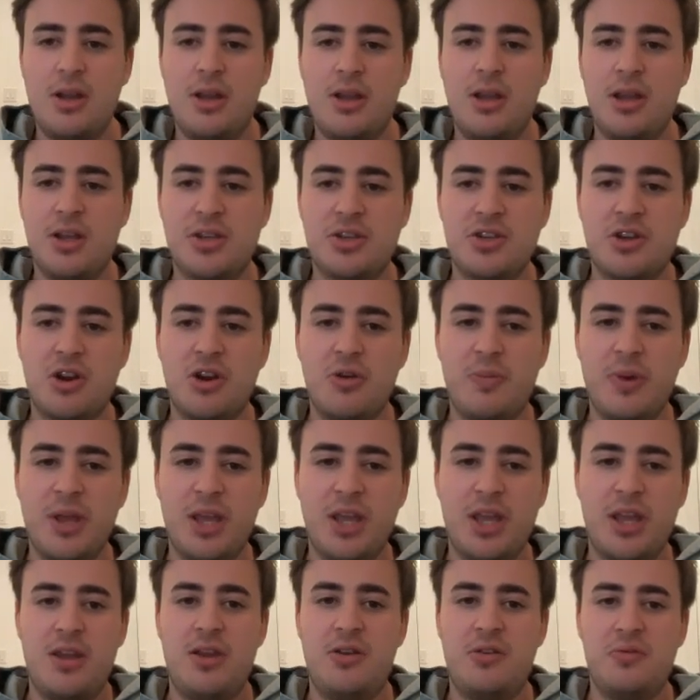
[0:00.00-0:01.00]
is going to
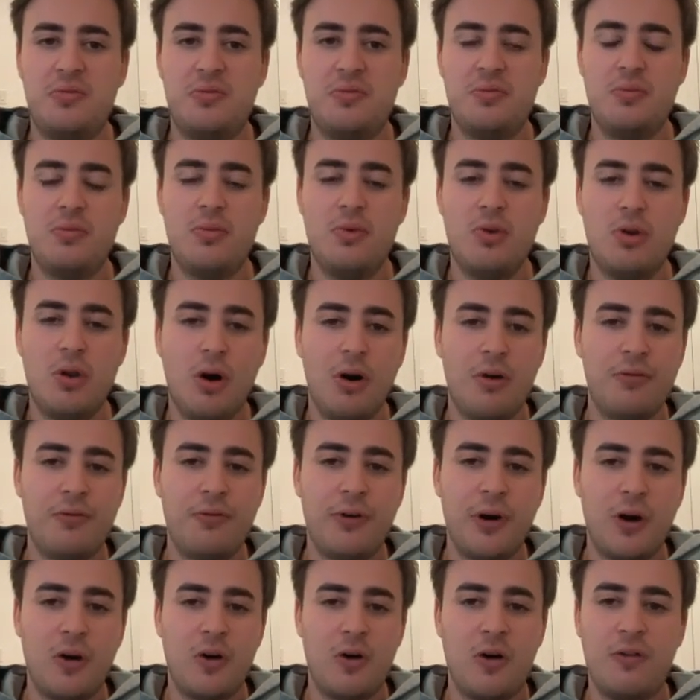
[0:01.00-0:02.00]
be not
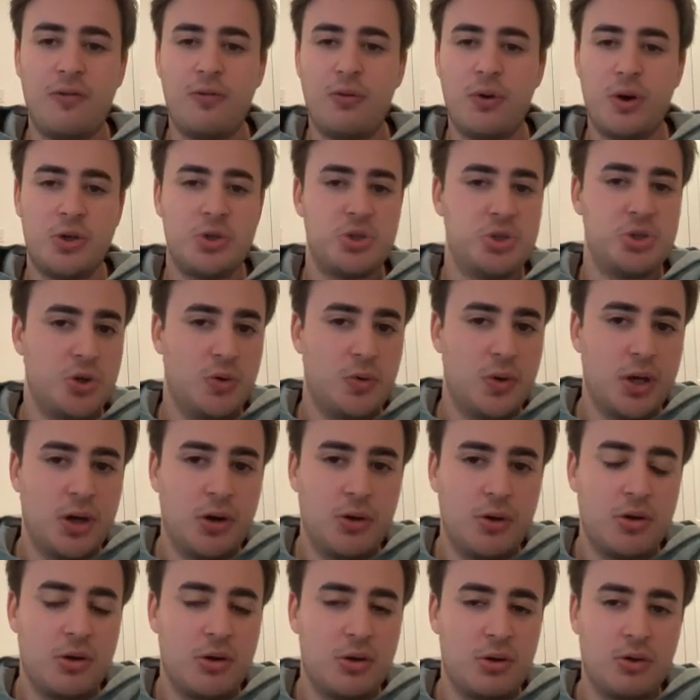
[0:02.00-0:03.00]
far off what a
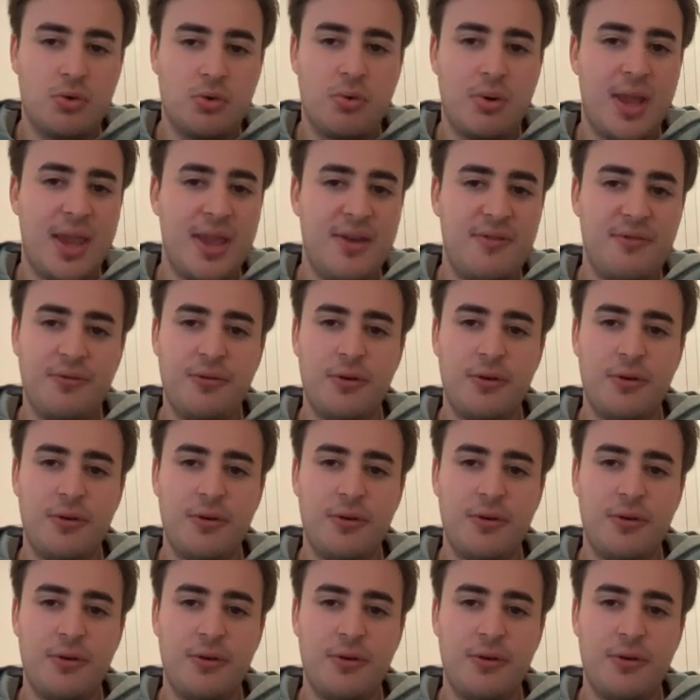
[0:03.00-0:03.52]
studio can create